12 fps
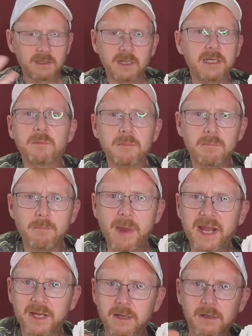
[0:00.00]
in the
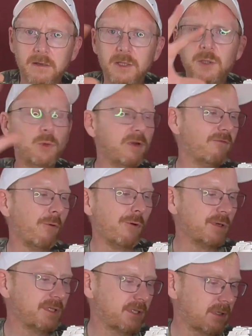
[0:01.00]
mech
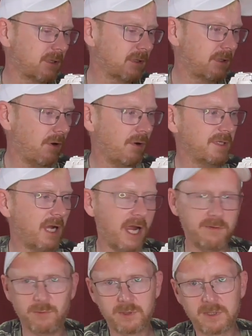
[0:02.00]
universe, because
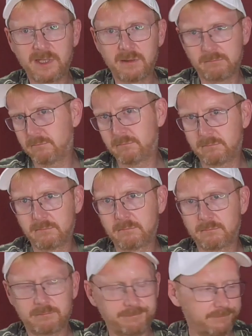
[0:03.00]
I would
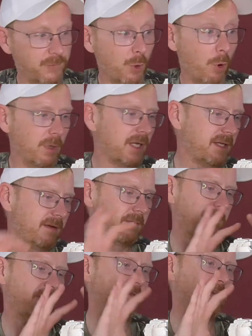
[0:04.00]
normally
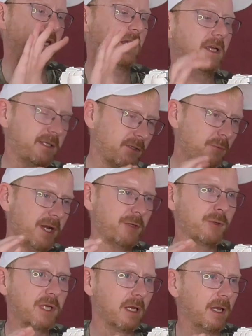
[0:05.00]
think it's
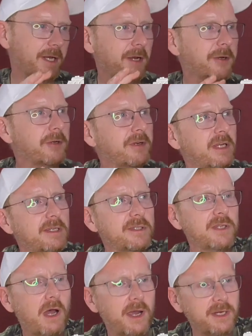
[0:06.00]
symmetrical and not on this
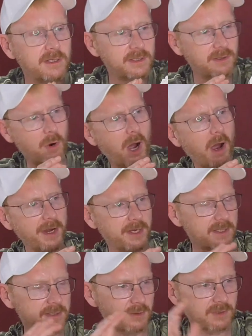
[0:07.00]
side so
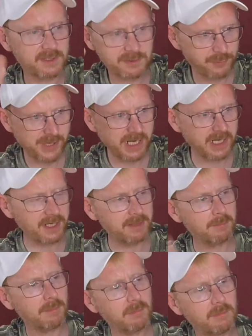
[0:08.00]
high, so it's
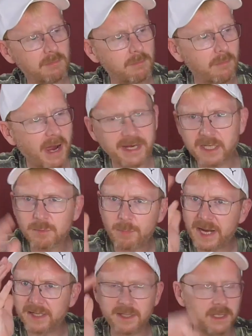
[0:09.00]
really
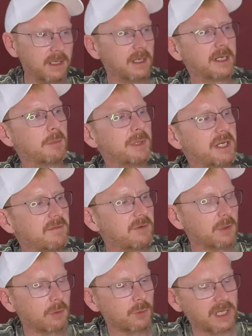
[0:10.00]
mind-bending a little bit if
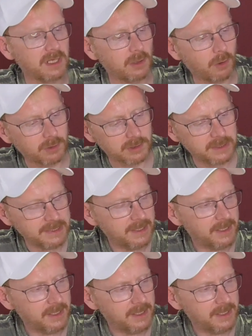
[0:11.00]
you're looking longer